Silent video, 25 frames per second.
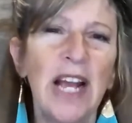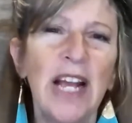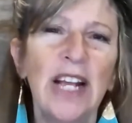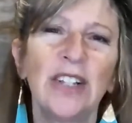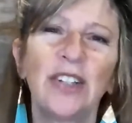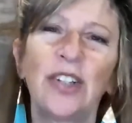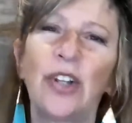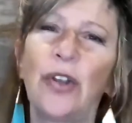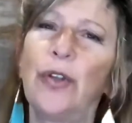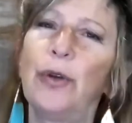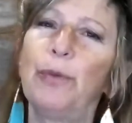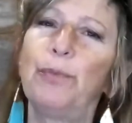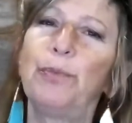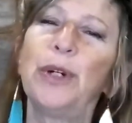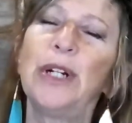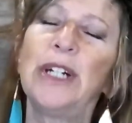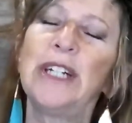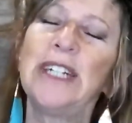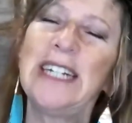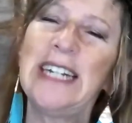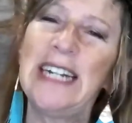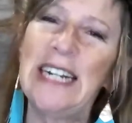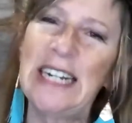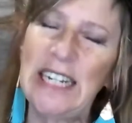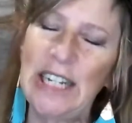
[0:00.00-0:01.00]
So the
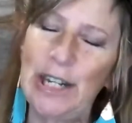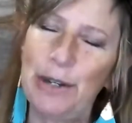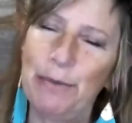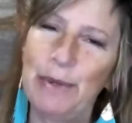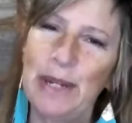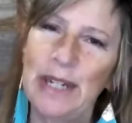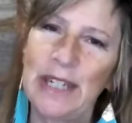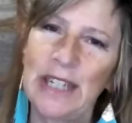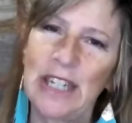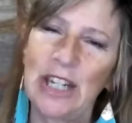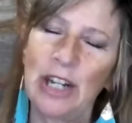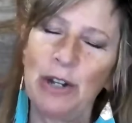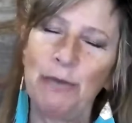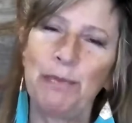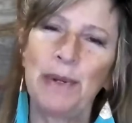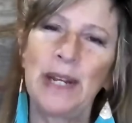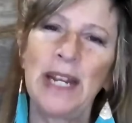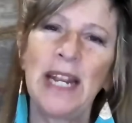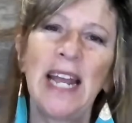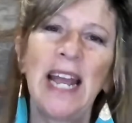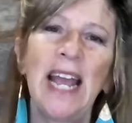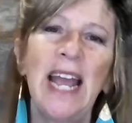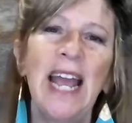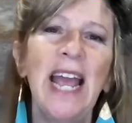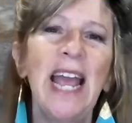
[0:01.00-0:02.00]
predicament can
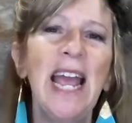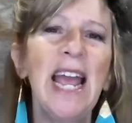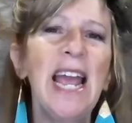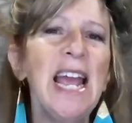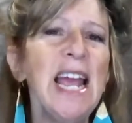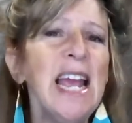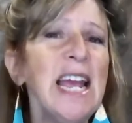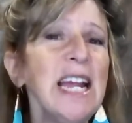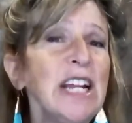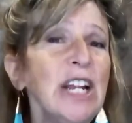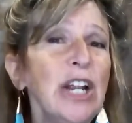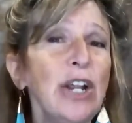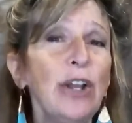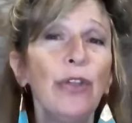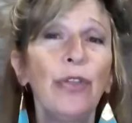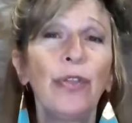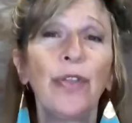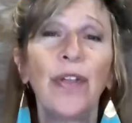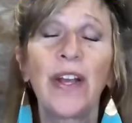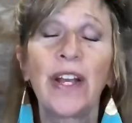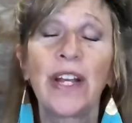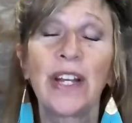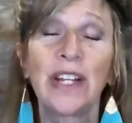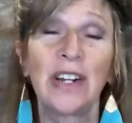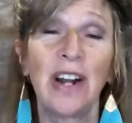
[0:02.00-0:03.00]
be
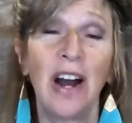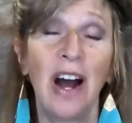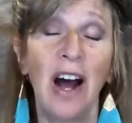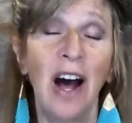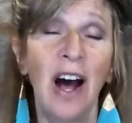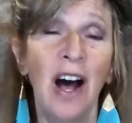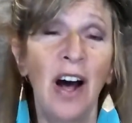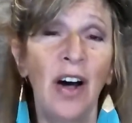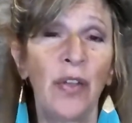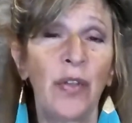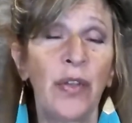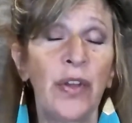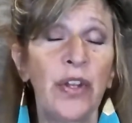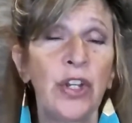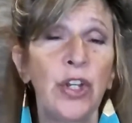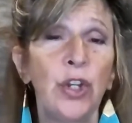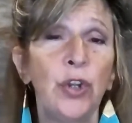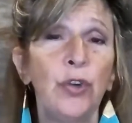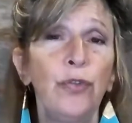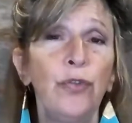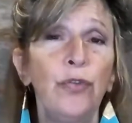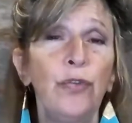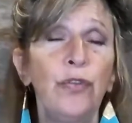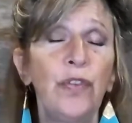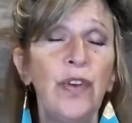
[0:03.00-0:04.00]
anything at all that
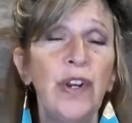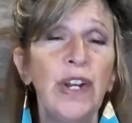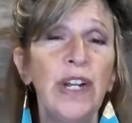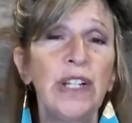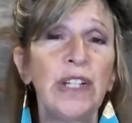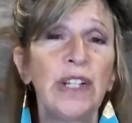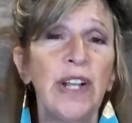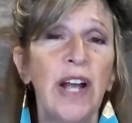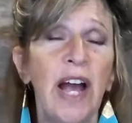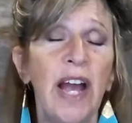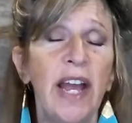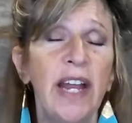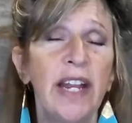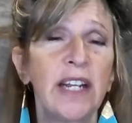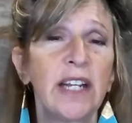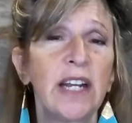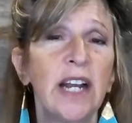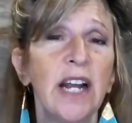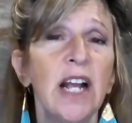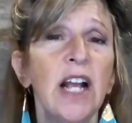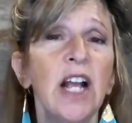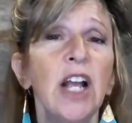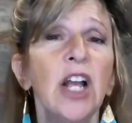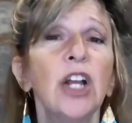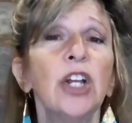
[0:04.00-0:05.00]
you feel like
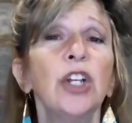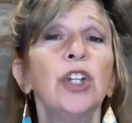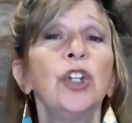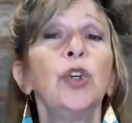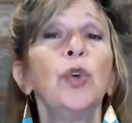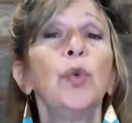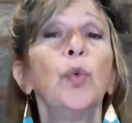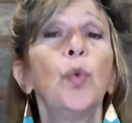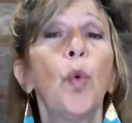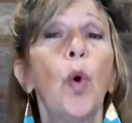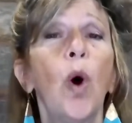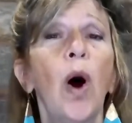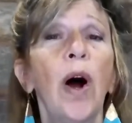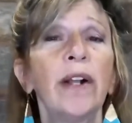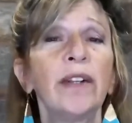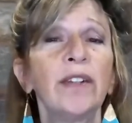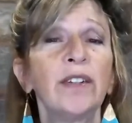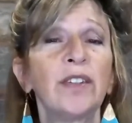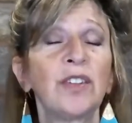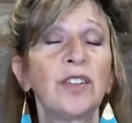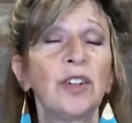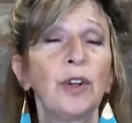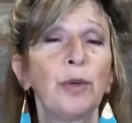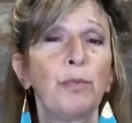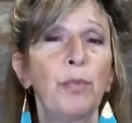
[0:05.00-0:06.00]
you want
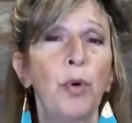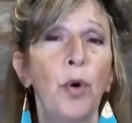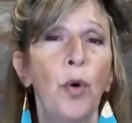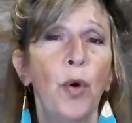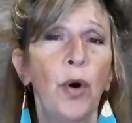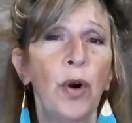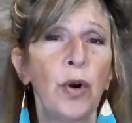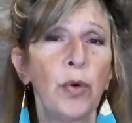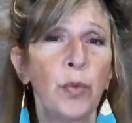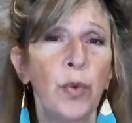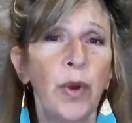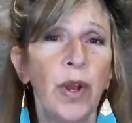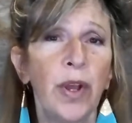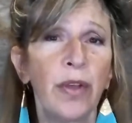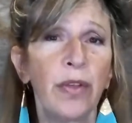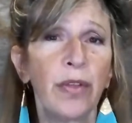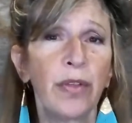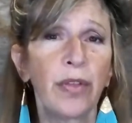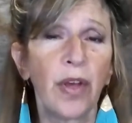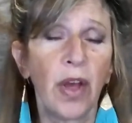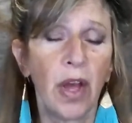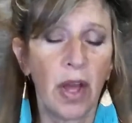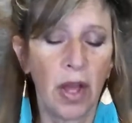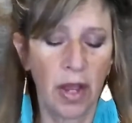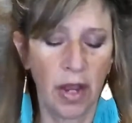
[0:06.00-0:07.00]
support
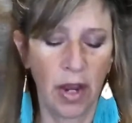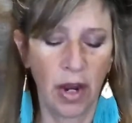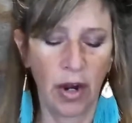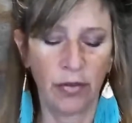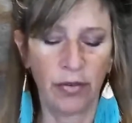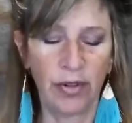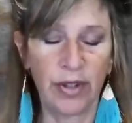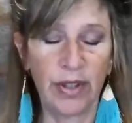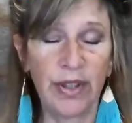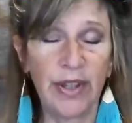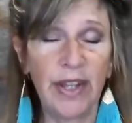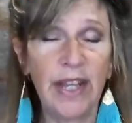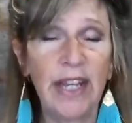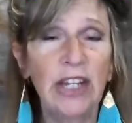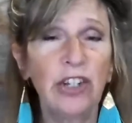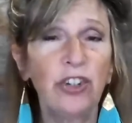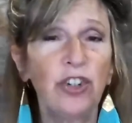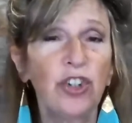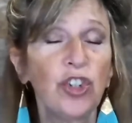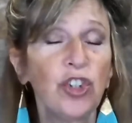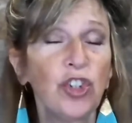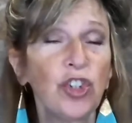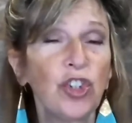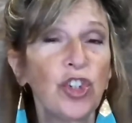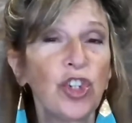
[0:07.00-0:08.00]
with. A
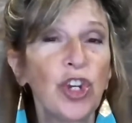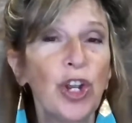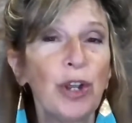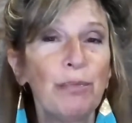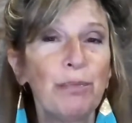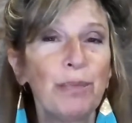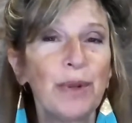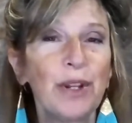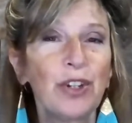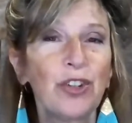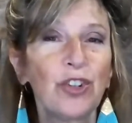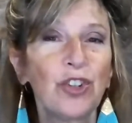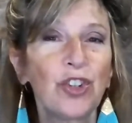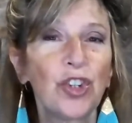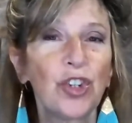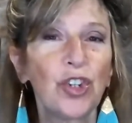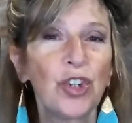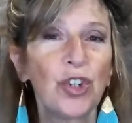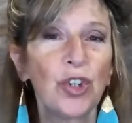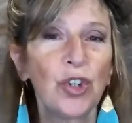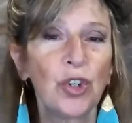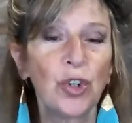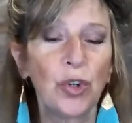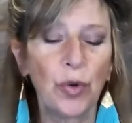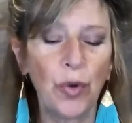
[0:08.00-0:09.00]
relationship
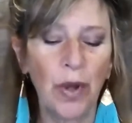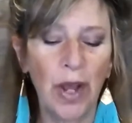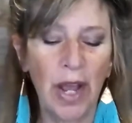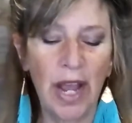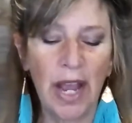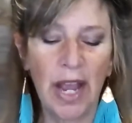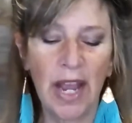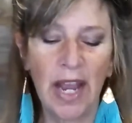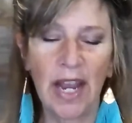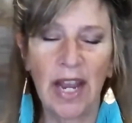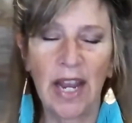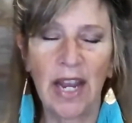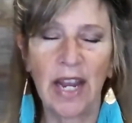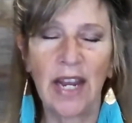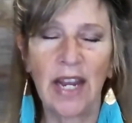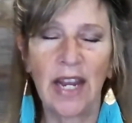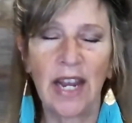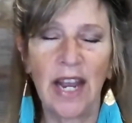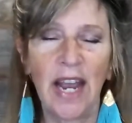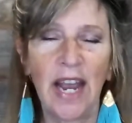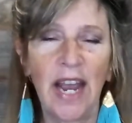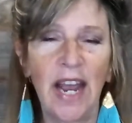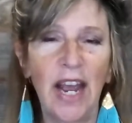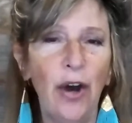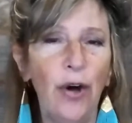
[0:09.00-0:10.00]
issue, a
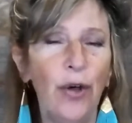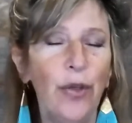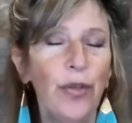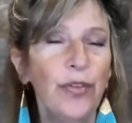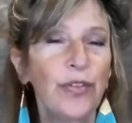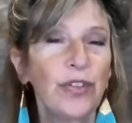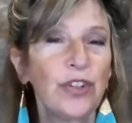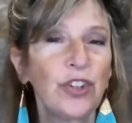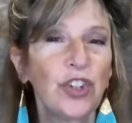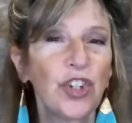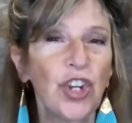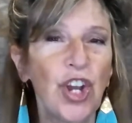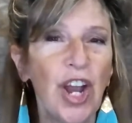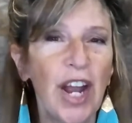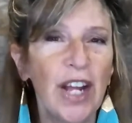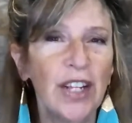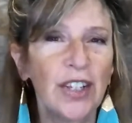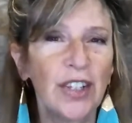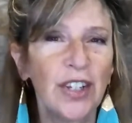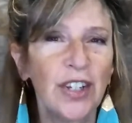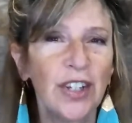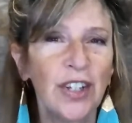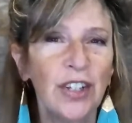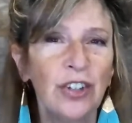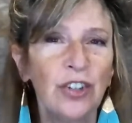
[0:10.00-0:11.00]
health
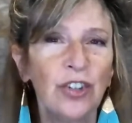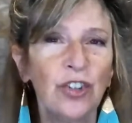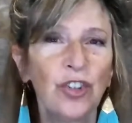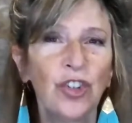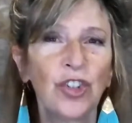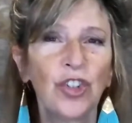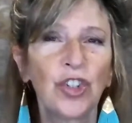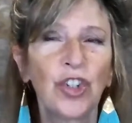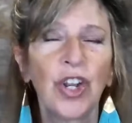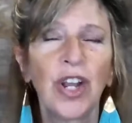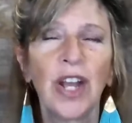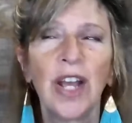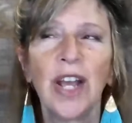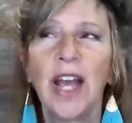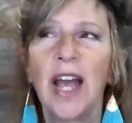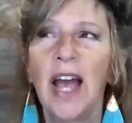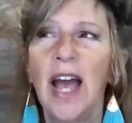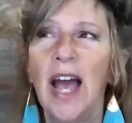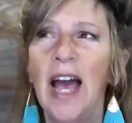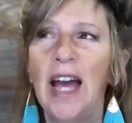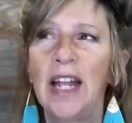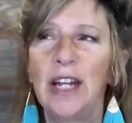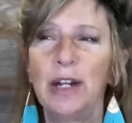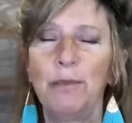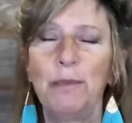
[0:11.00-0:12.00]
challenge,
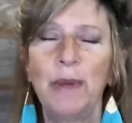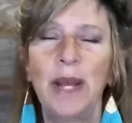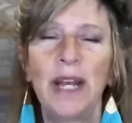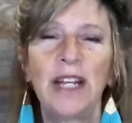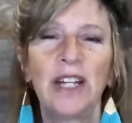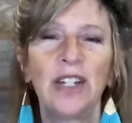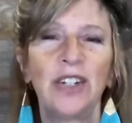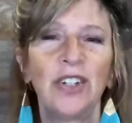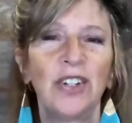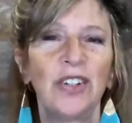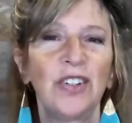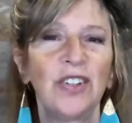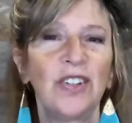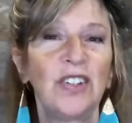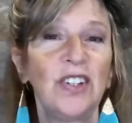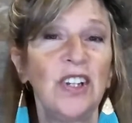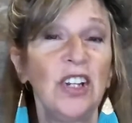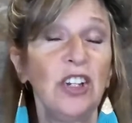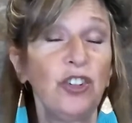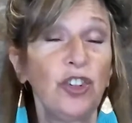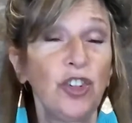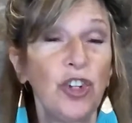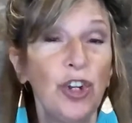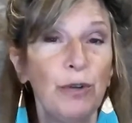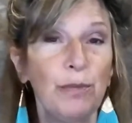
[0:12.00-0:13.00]
how to make a
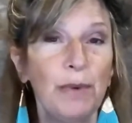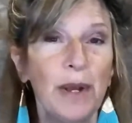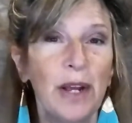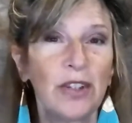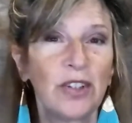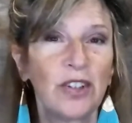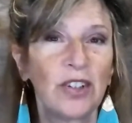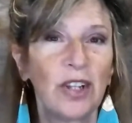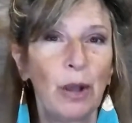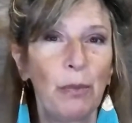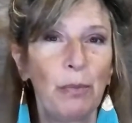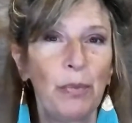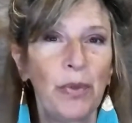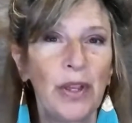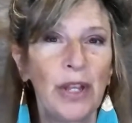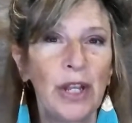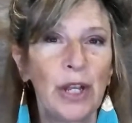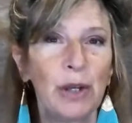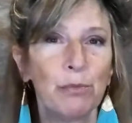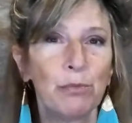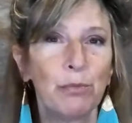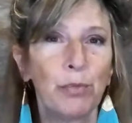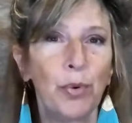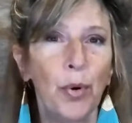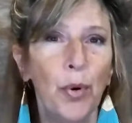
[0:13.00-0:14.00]
decision about something
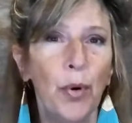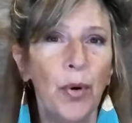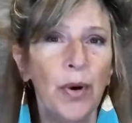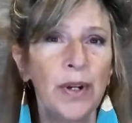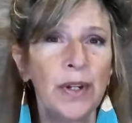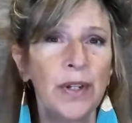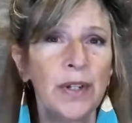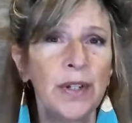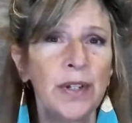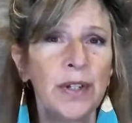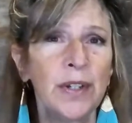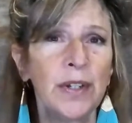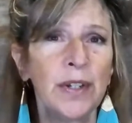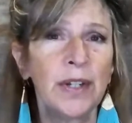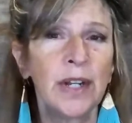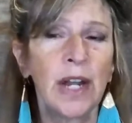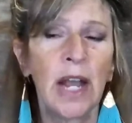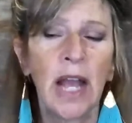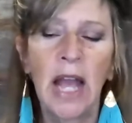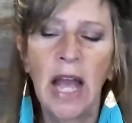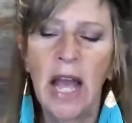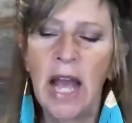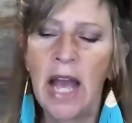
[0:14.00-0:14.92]
important.